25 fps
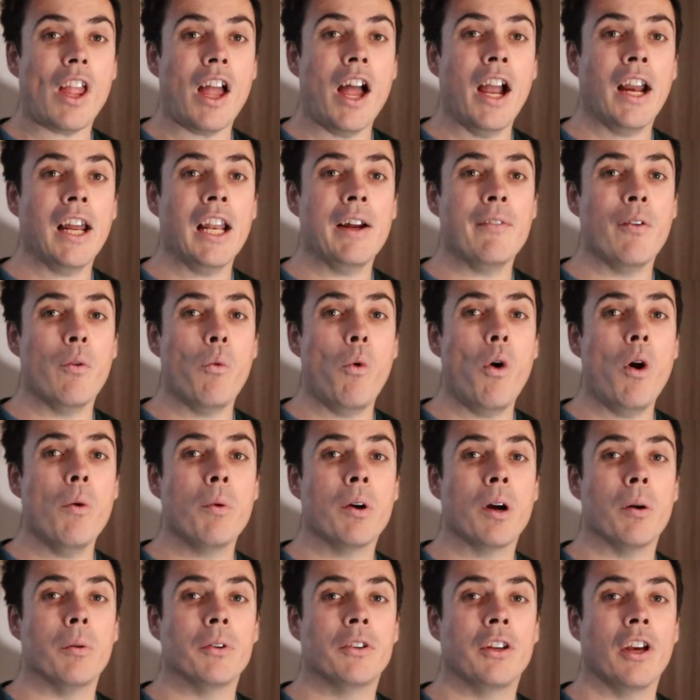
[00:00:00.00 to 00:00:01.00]
I can have a warm
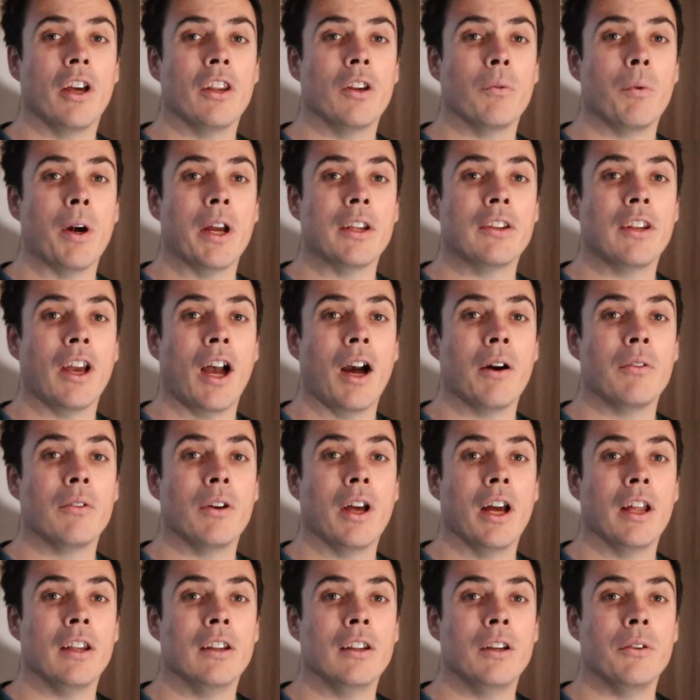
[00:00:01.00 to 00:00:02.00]
cup of tea on the way
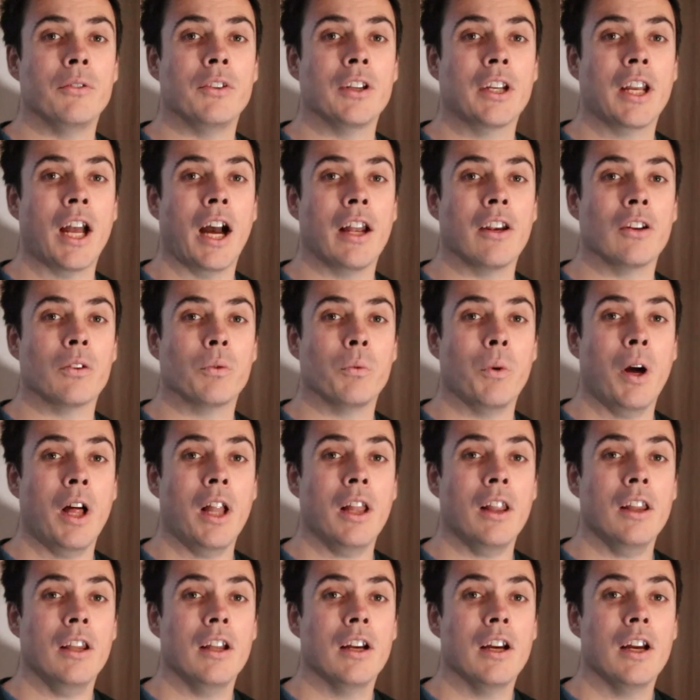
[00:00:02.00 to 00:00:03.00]
down, and Lucy can as
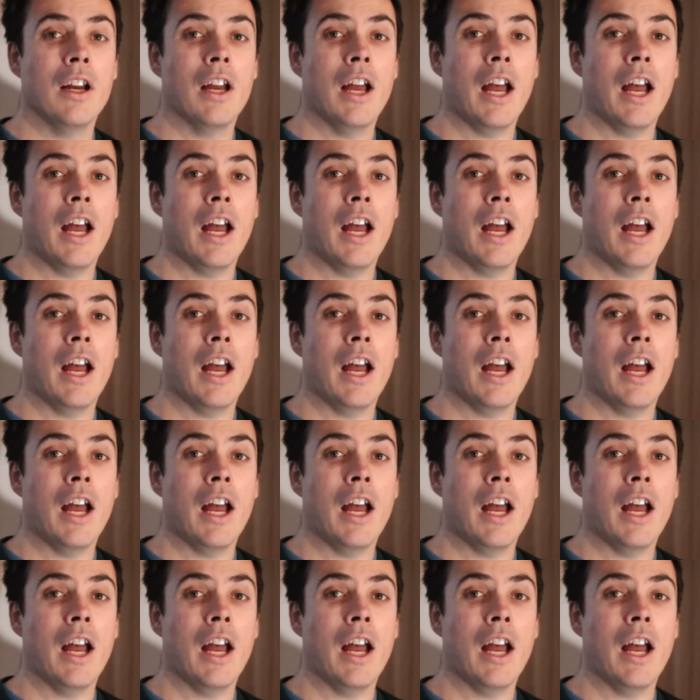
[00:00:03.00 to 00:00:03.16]
well.